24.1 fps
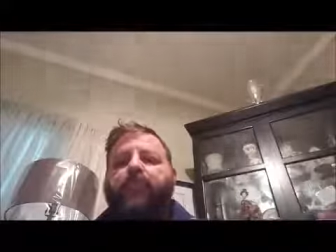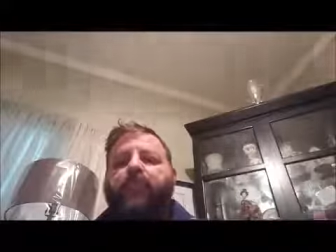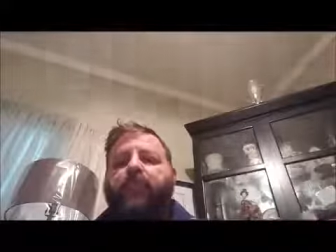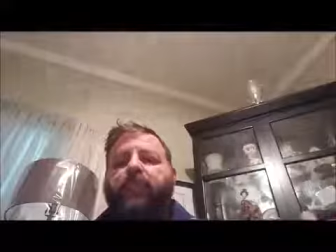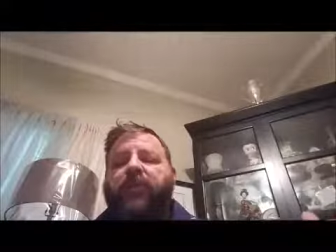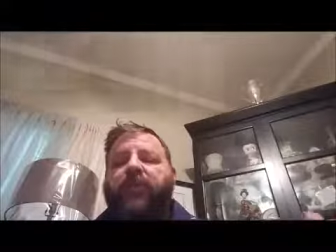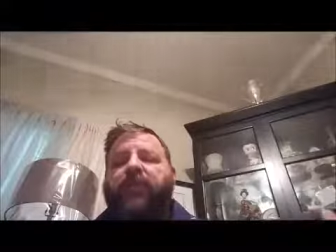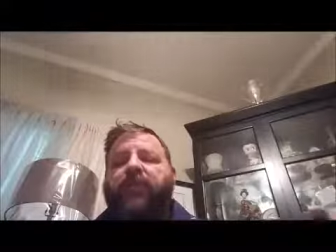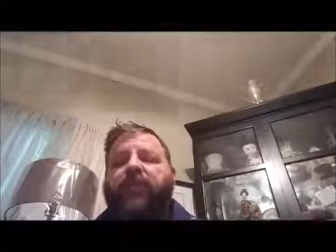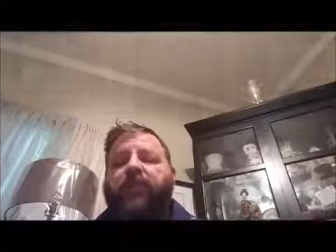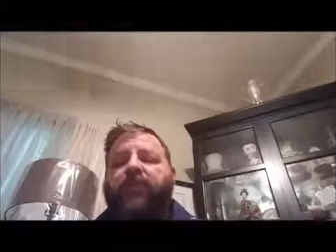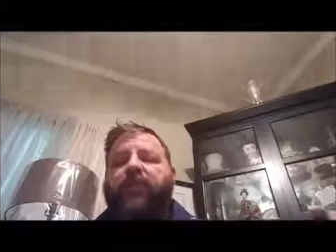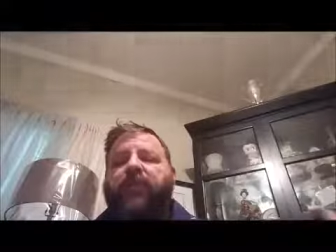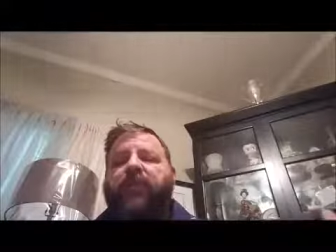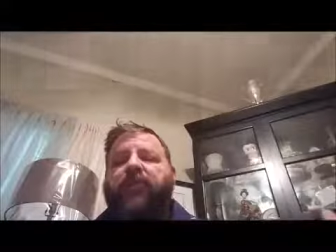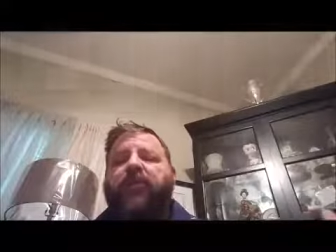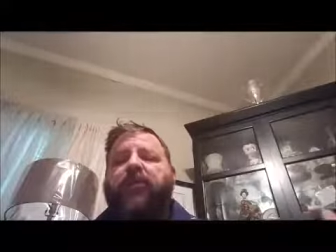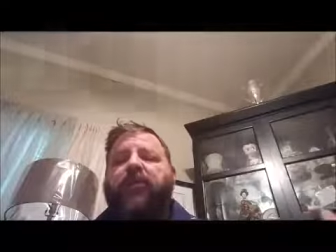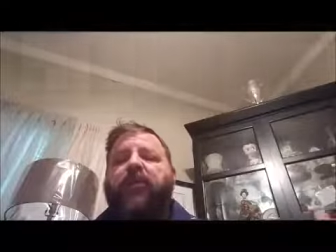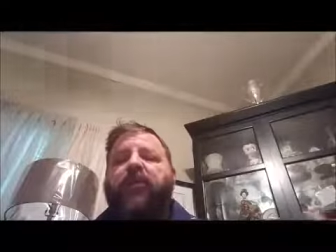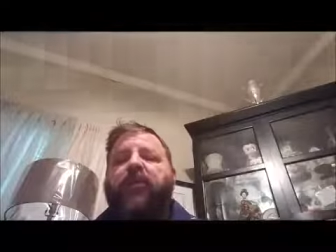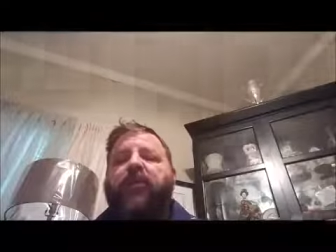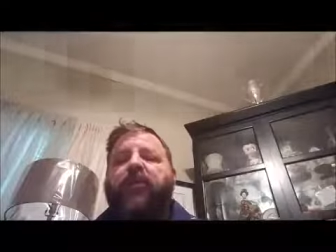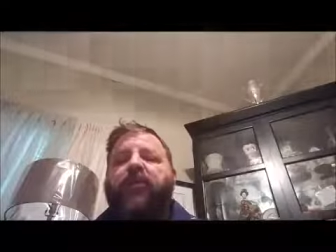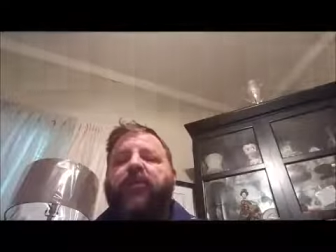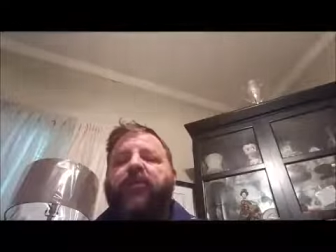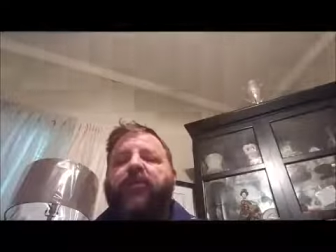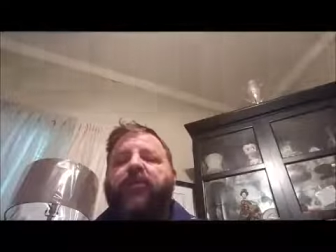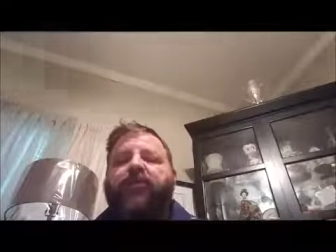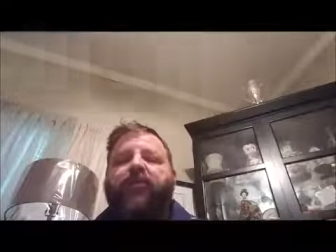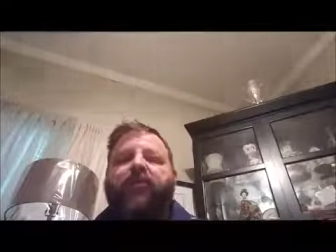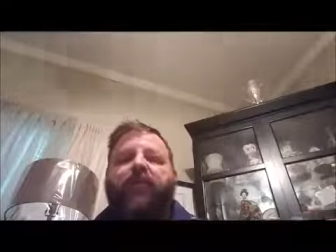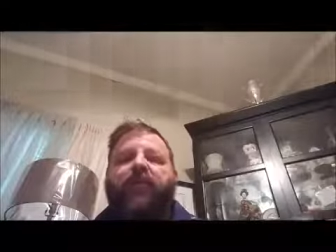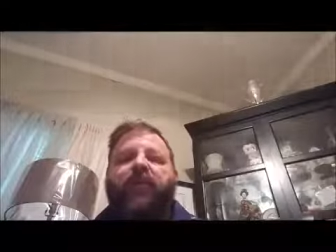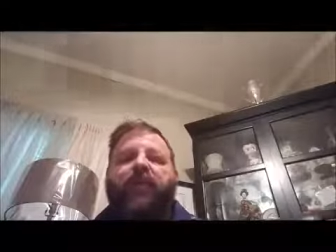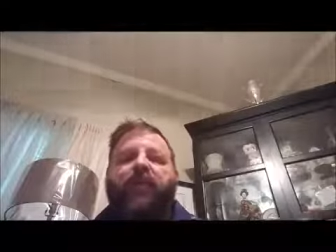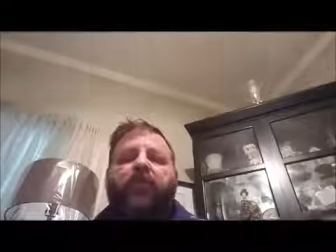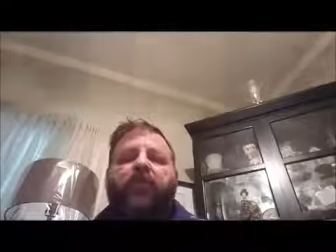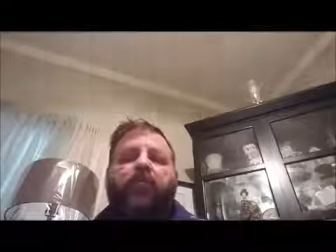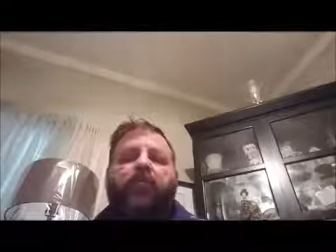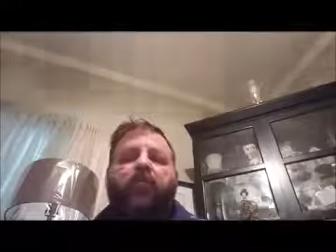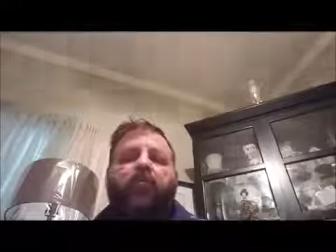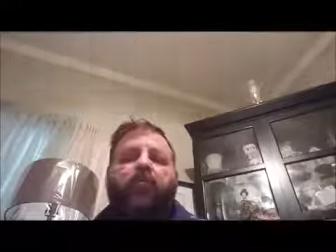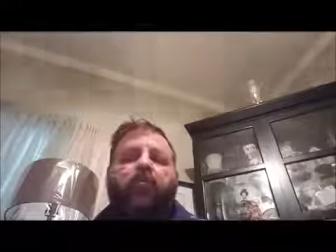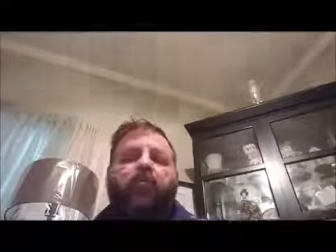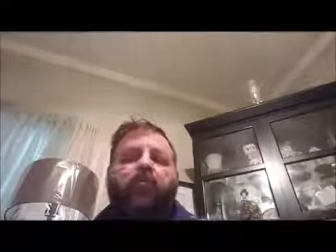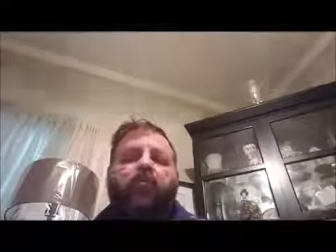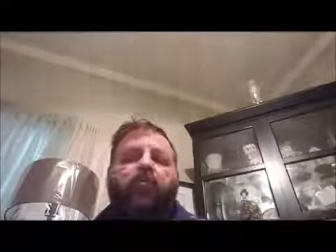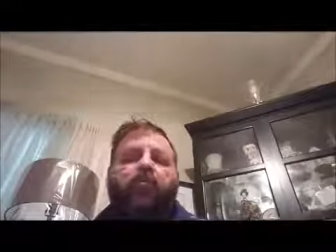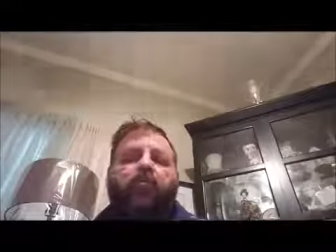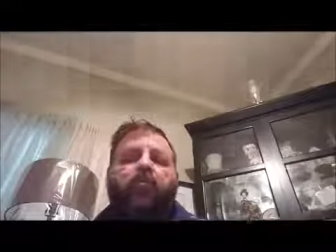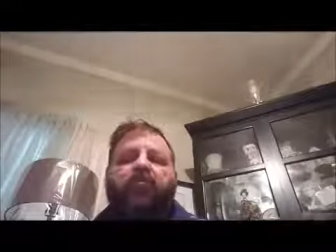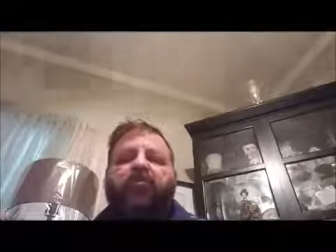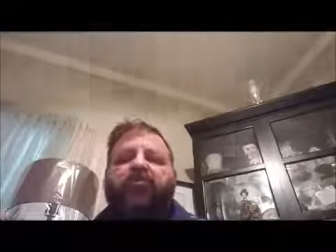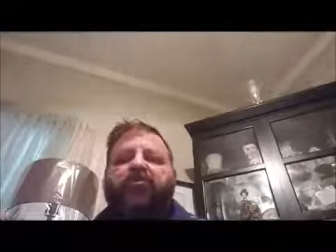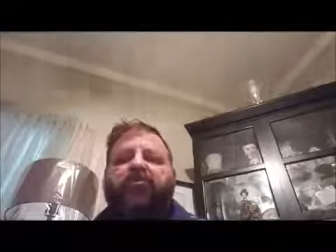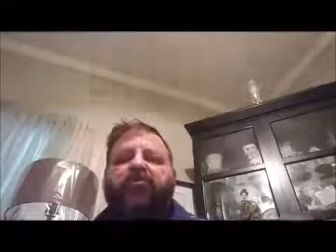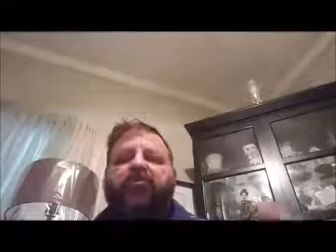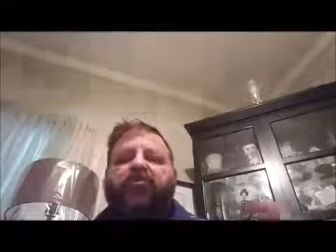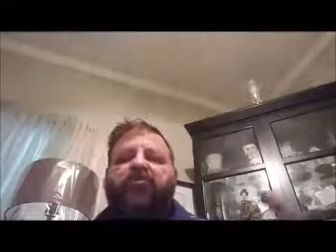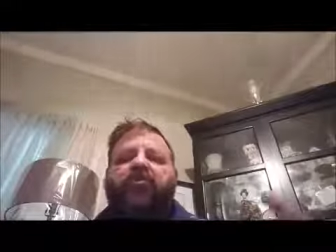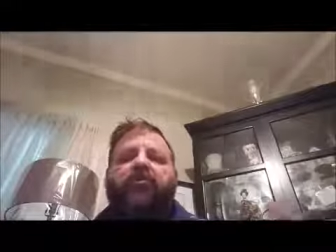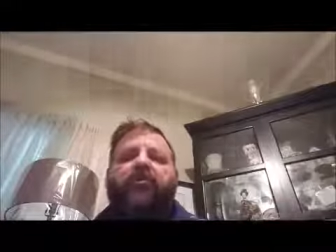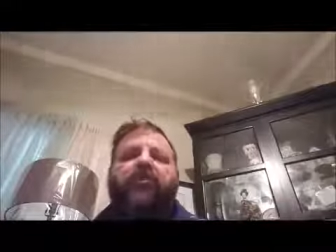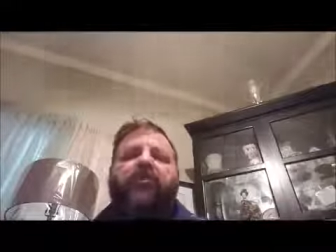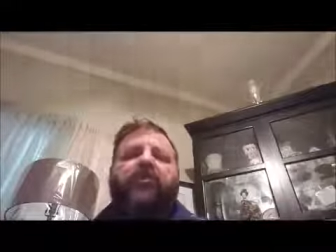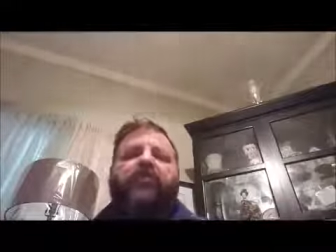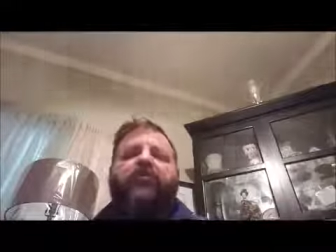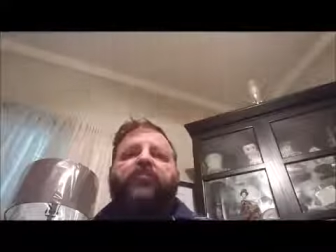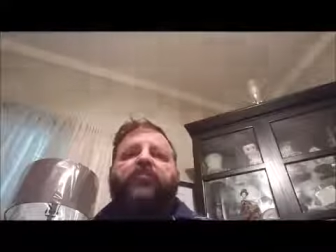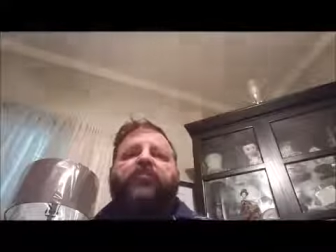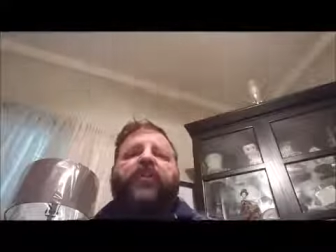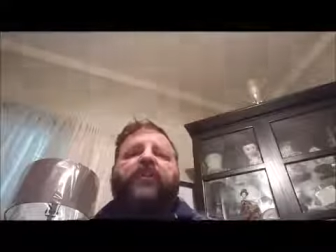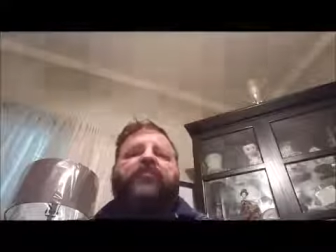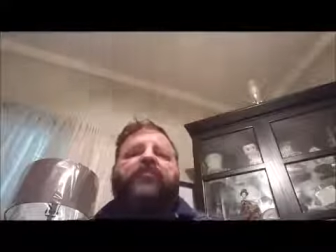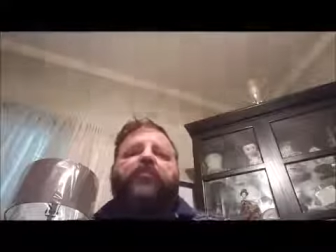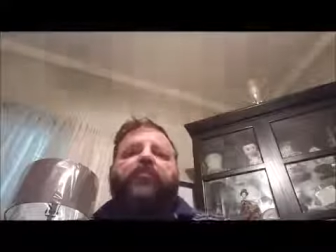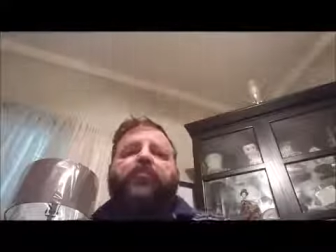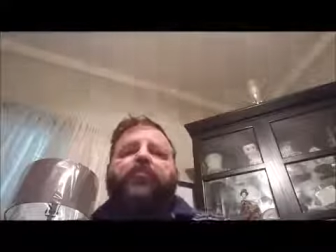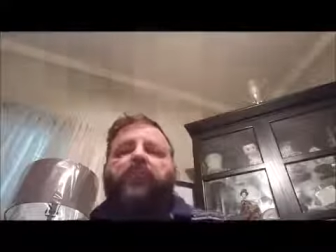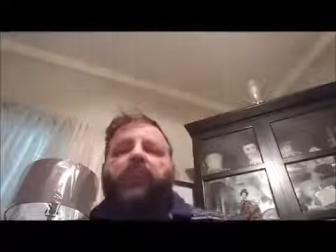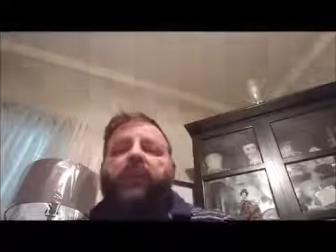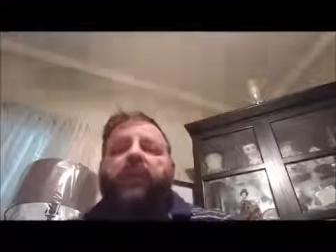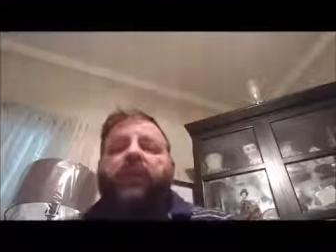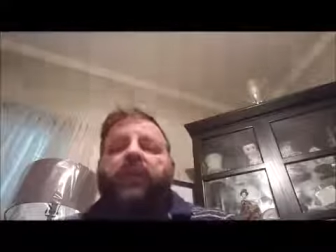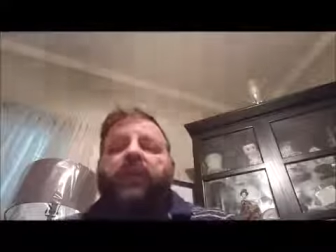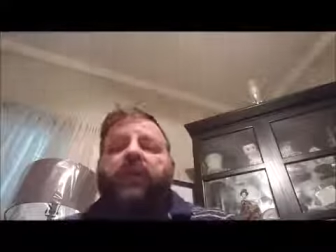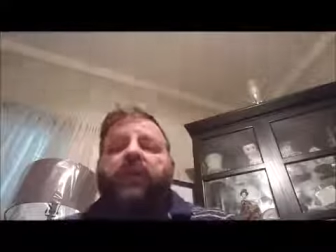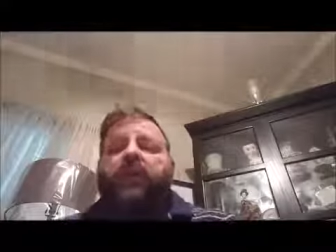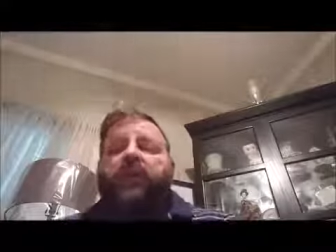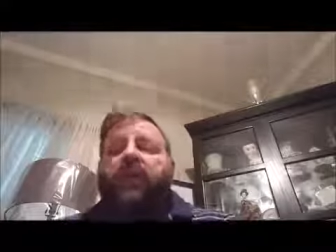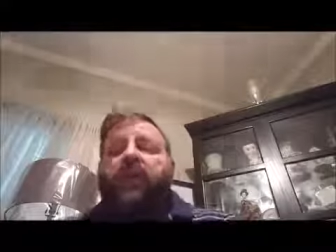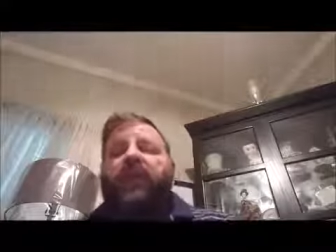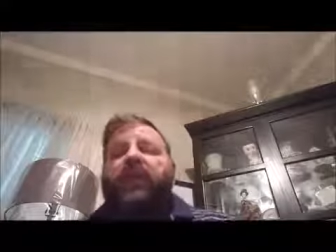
make them bigger depending on which social media platform you're on.